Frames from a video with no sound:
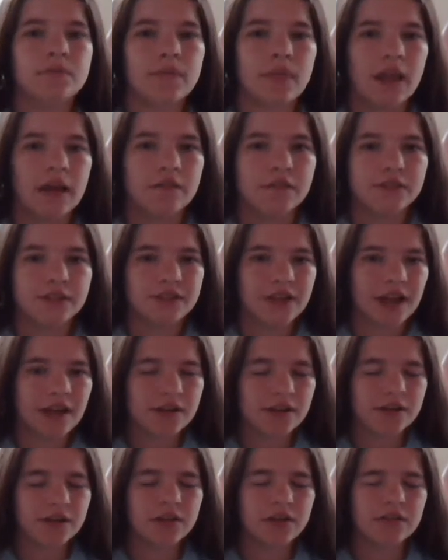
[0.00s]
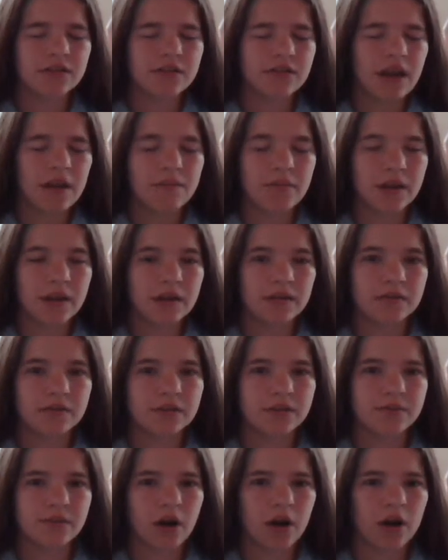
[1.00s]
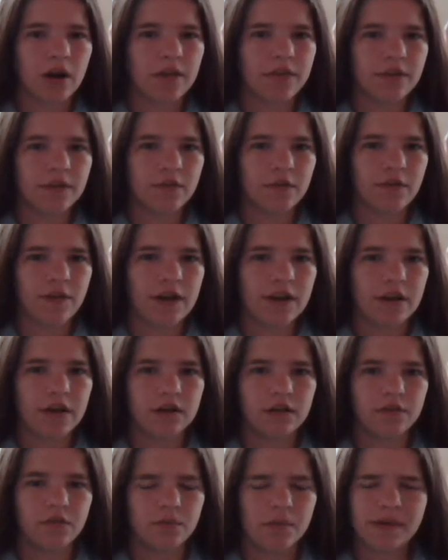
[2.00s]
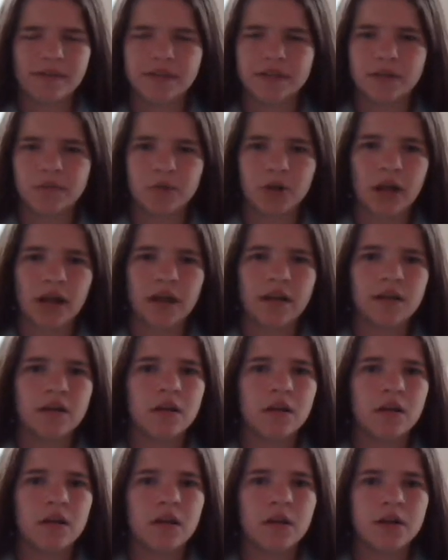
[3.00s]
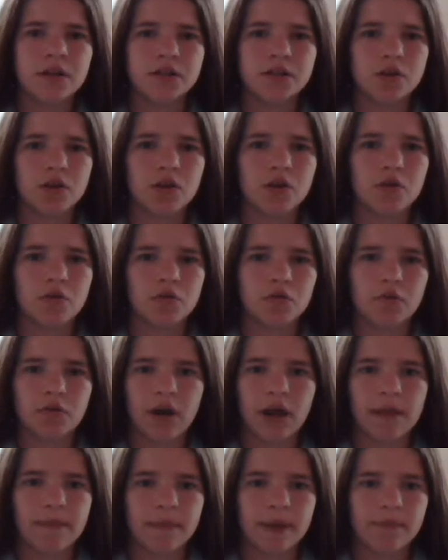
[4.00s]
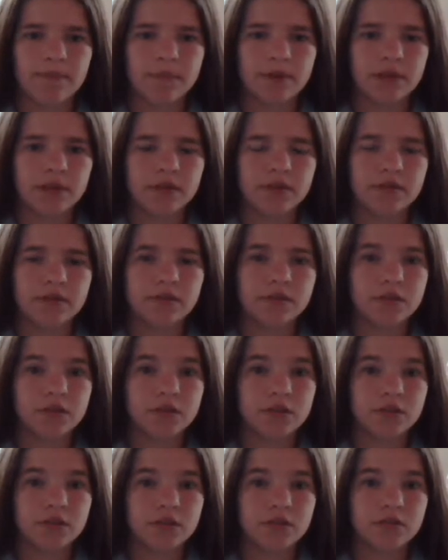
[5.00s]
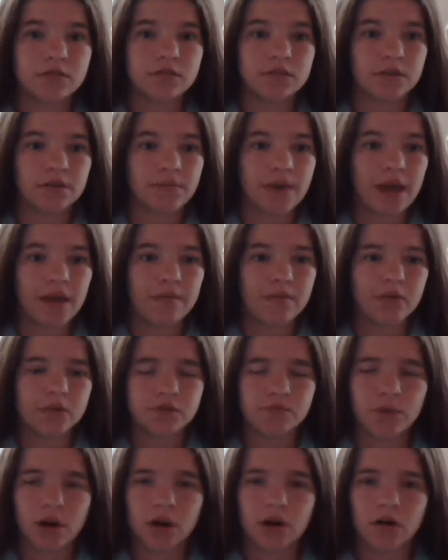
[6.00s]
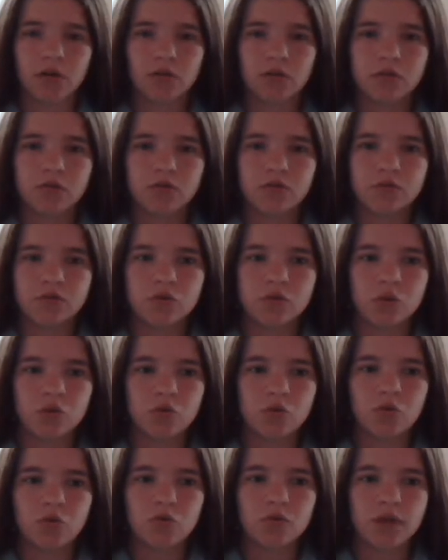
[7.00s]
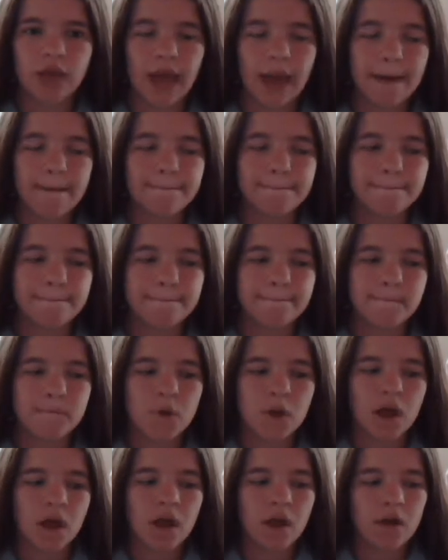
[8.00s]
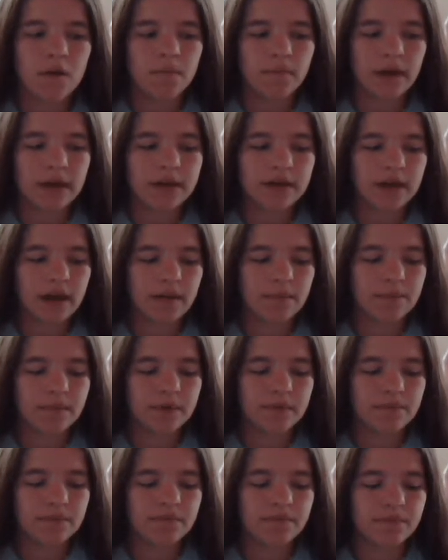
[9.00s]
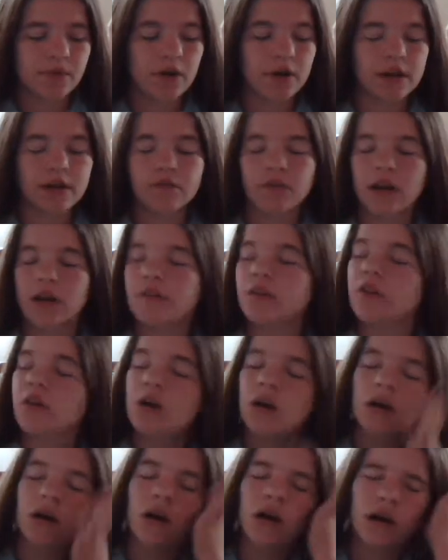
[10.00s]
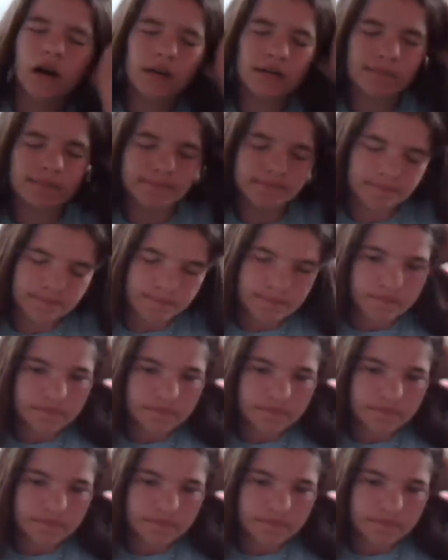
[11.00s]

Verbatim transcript: I have soccer. I might tomorrow. I think we find out if we make the team or not. So I might be just in a bad mood tomorrow. So yeah, might not be okay. Whatever. Um,